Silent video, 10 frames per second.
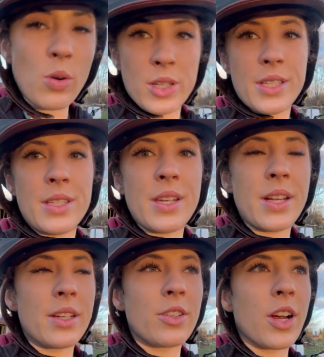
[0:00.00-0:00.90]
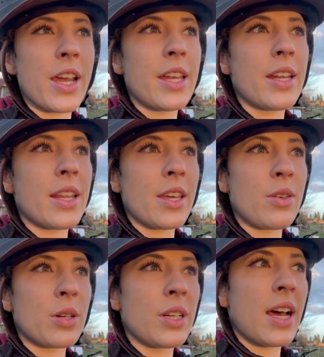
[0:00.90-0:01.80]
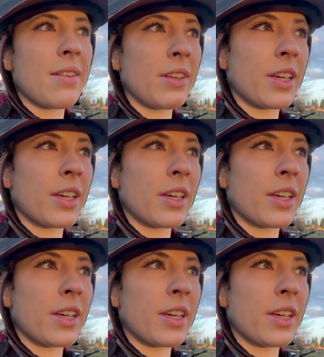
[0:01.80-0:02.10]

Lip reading: horses needed grain and that you couldn't have like